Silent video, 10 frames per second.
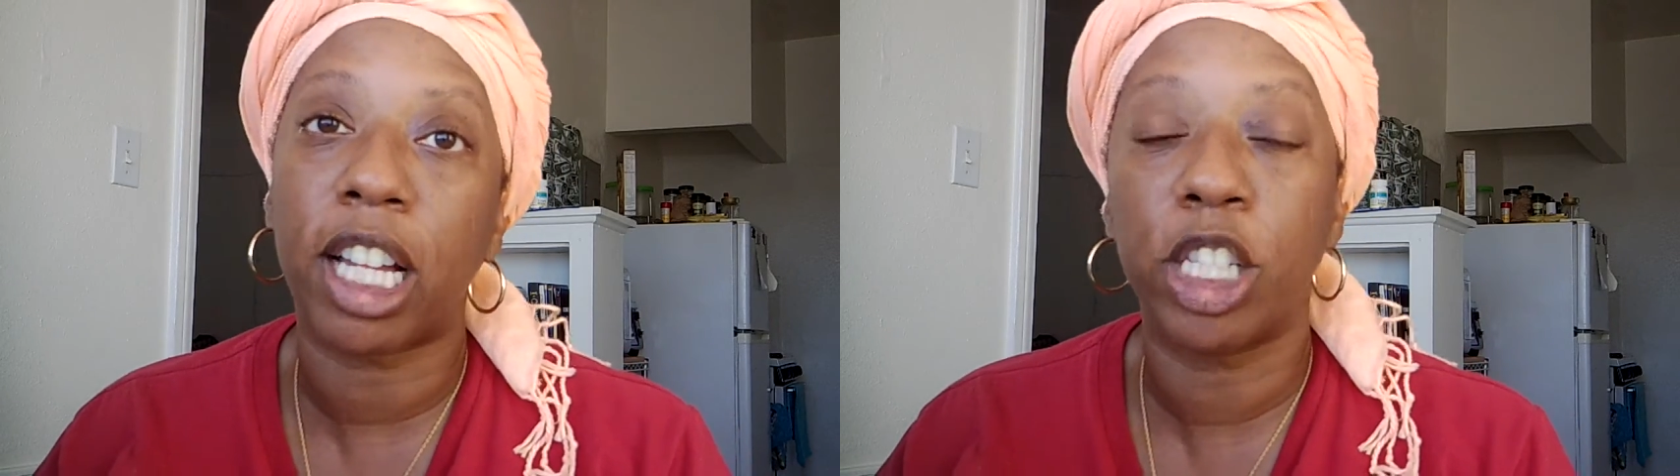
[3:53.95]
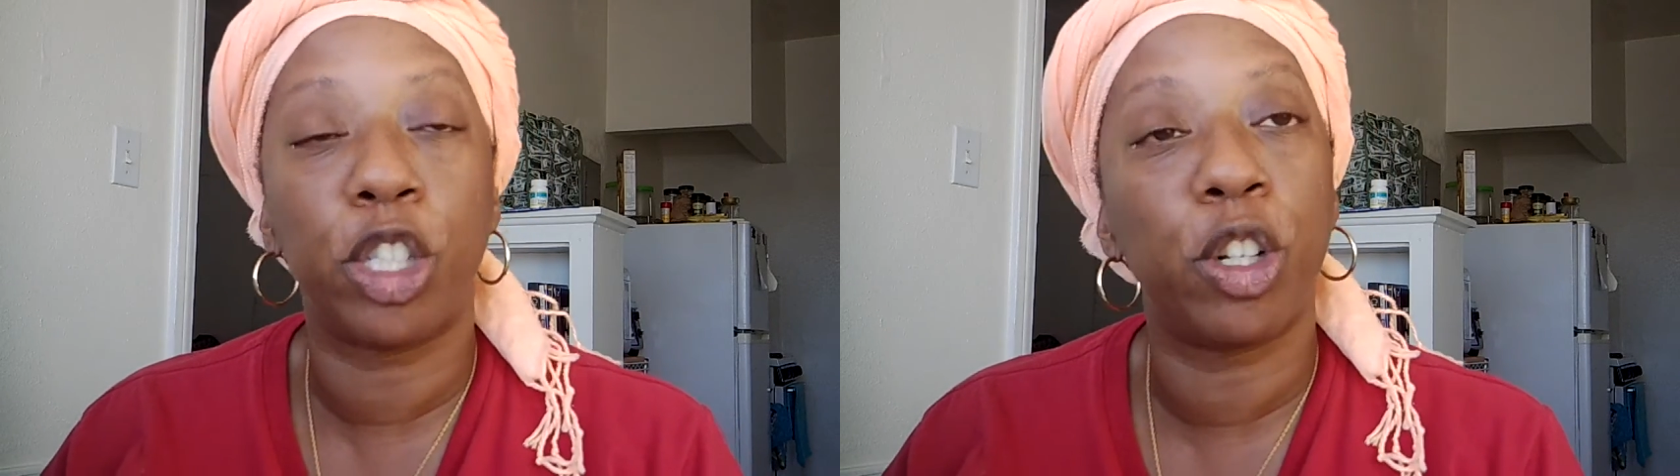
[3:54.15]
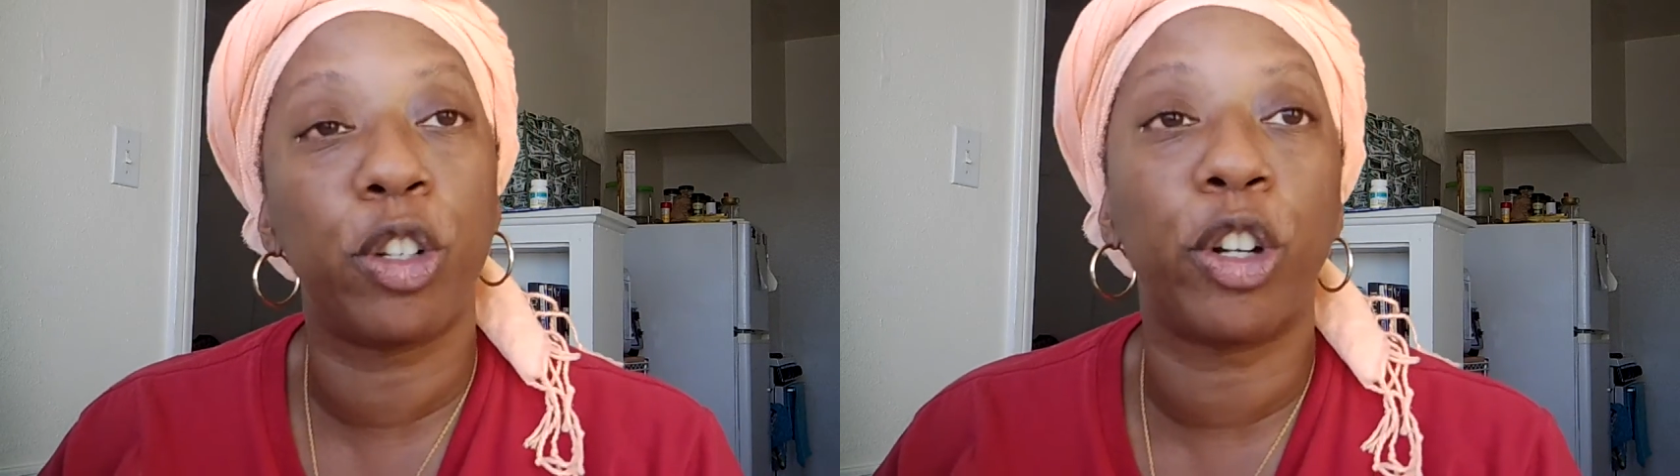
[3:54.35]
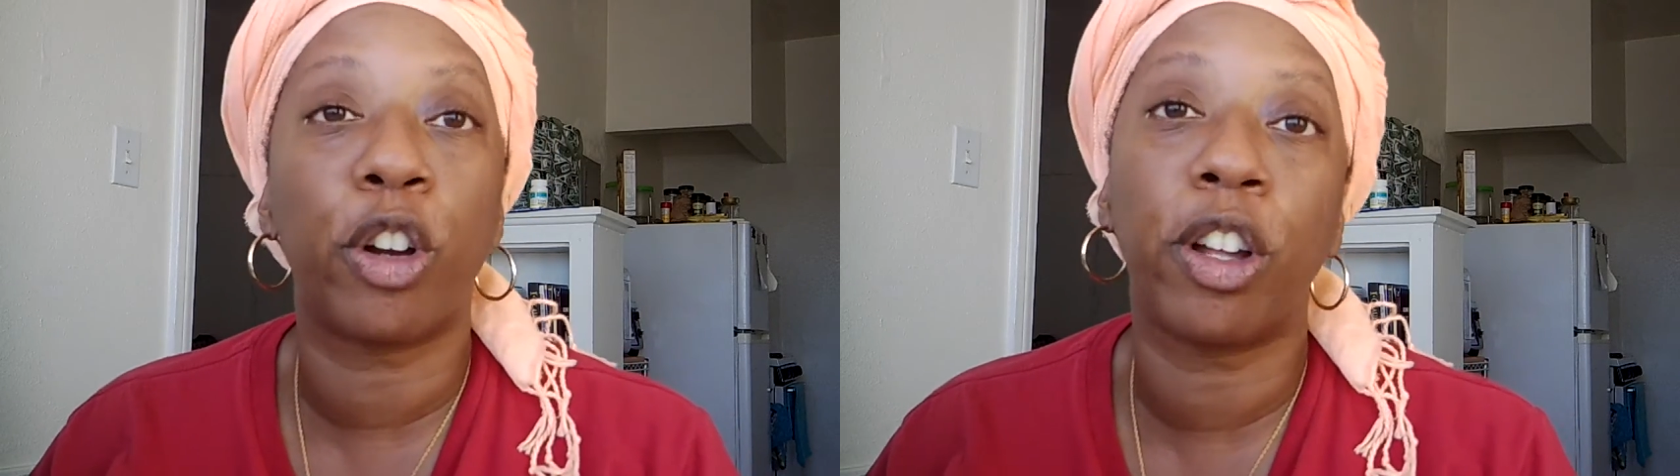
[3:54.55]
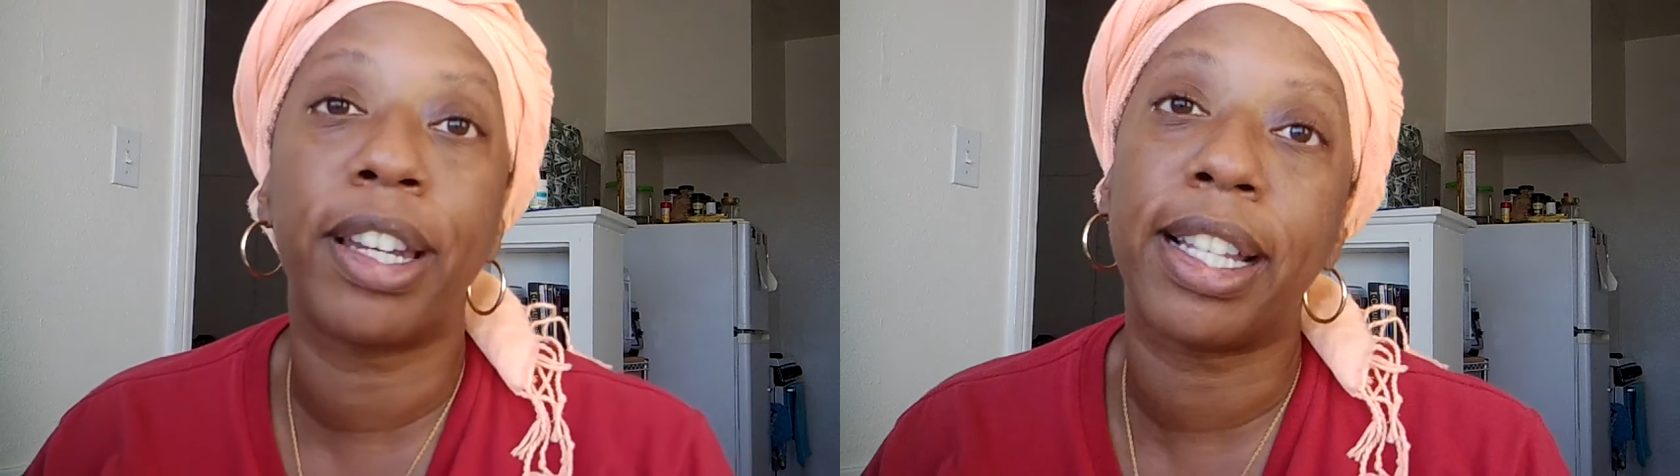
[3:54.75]
because your
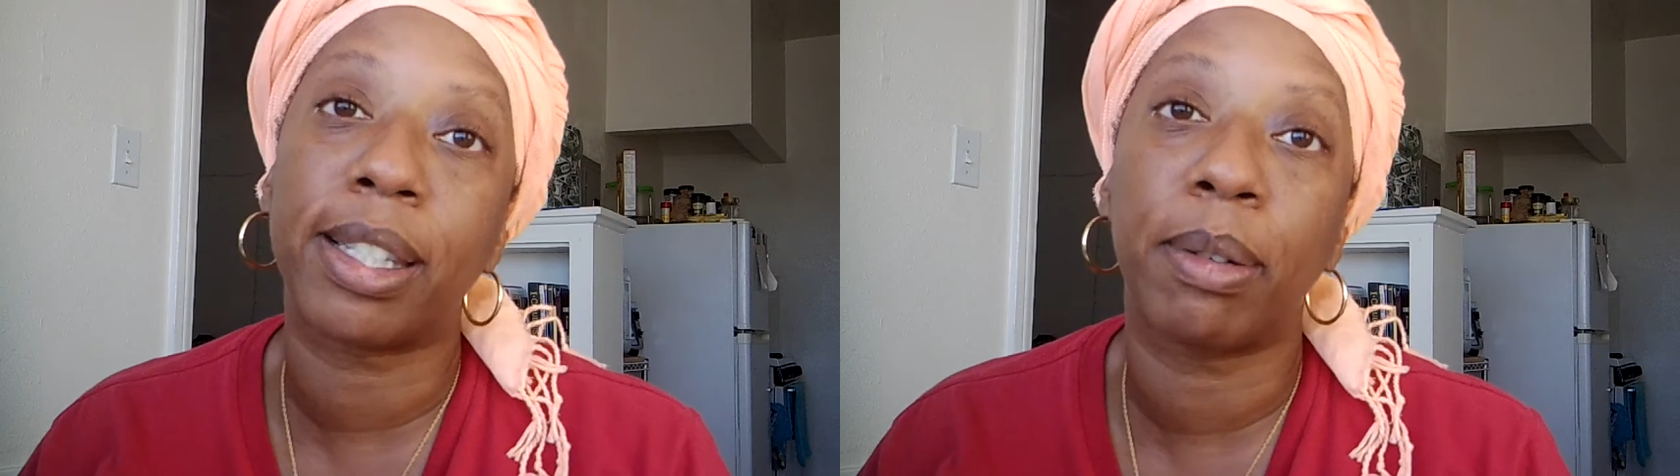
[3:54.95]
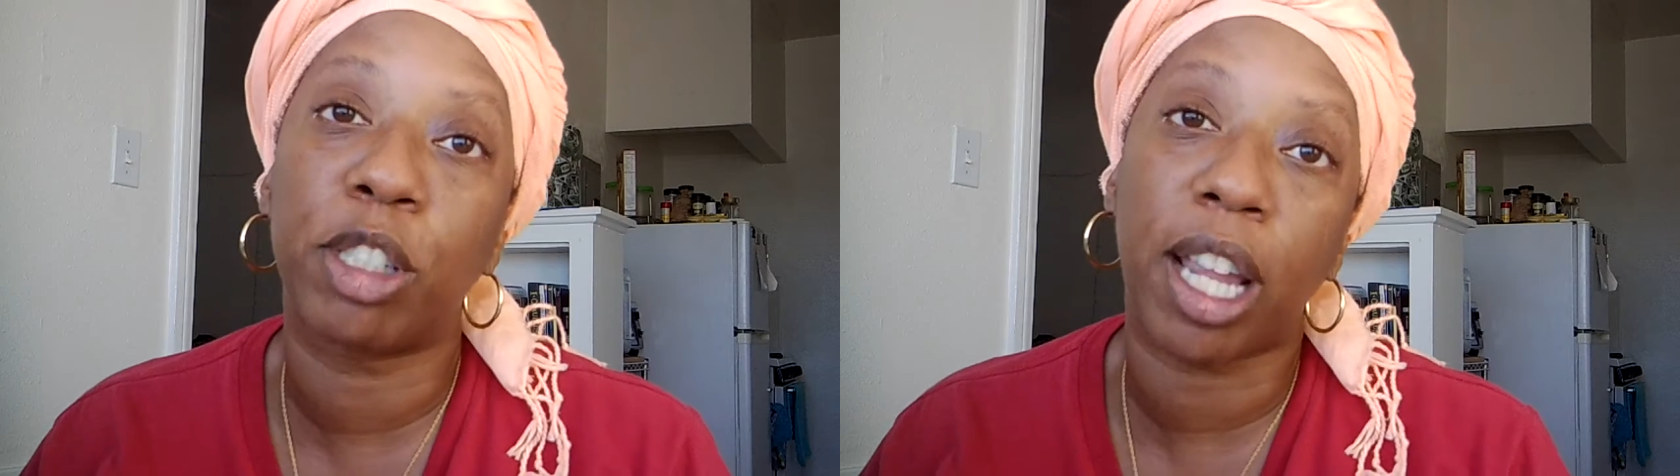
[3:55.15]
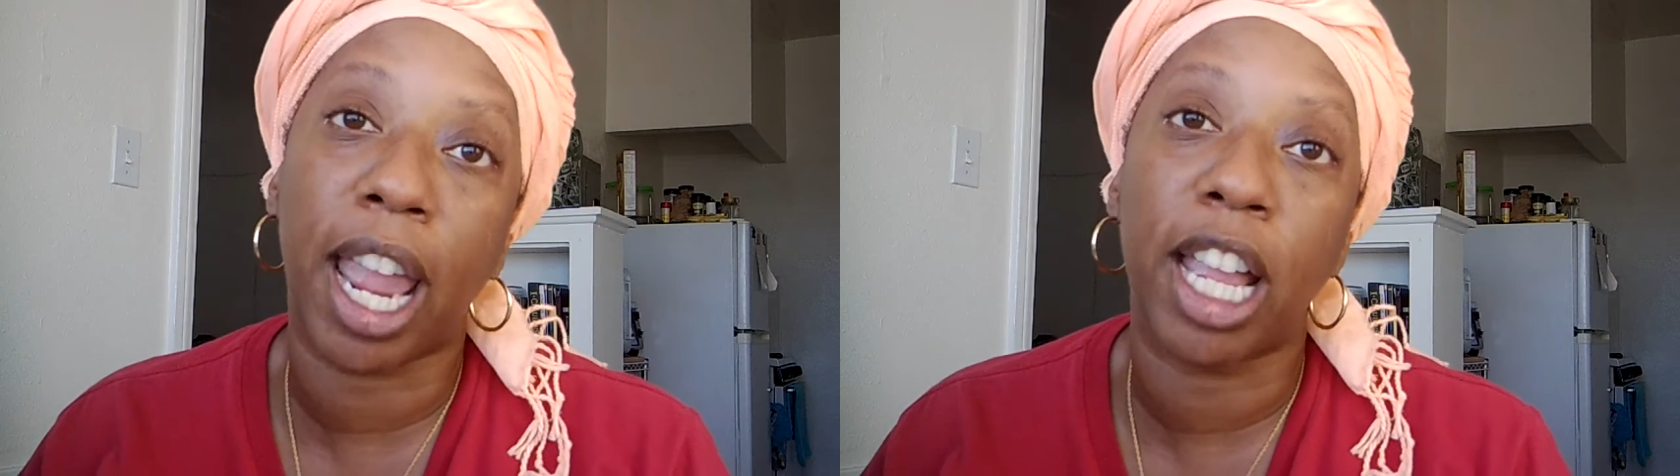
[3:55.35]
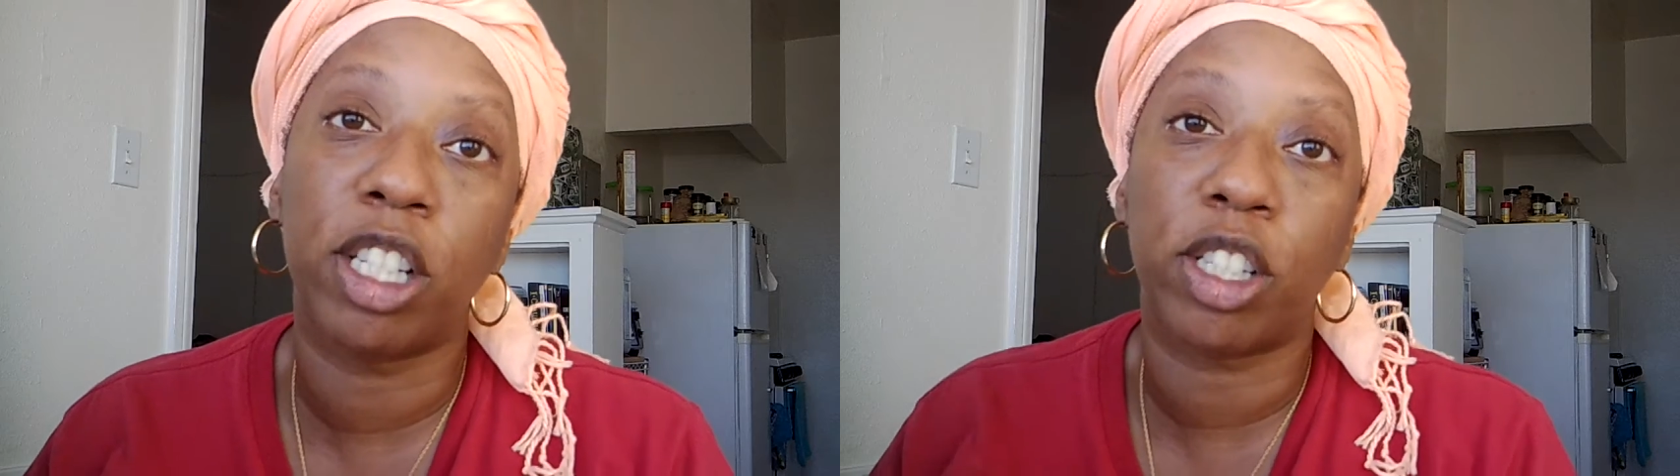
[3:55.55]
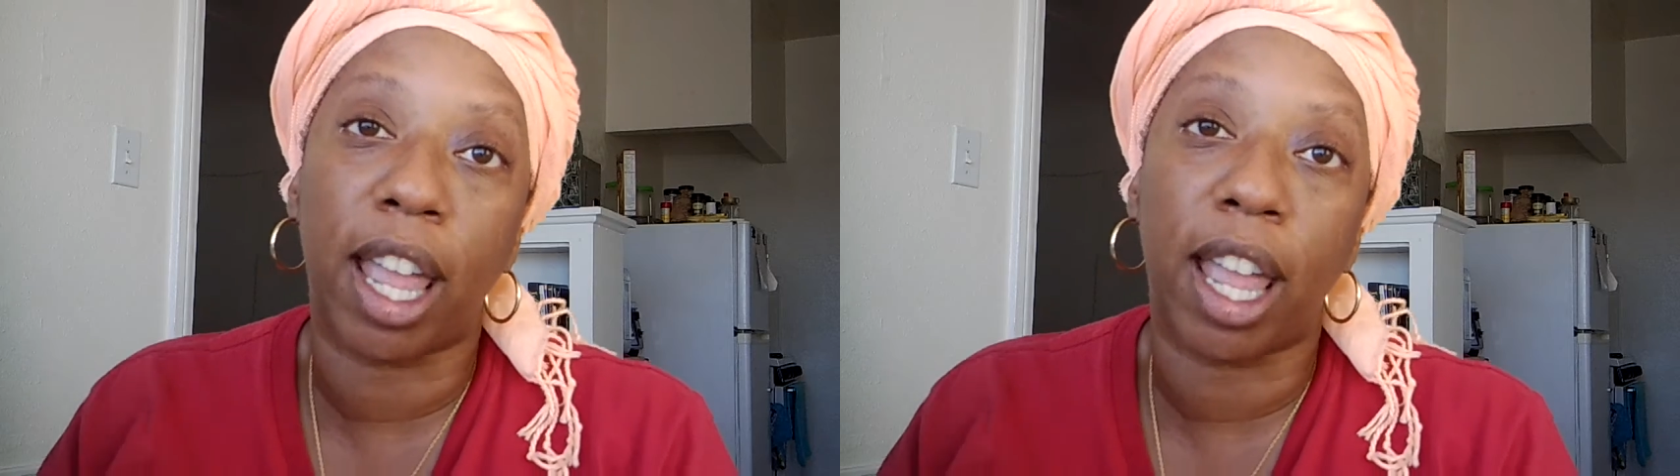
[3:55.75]
girl needs some change,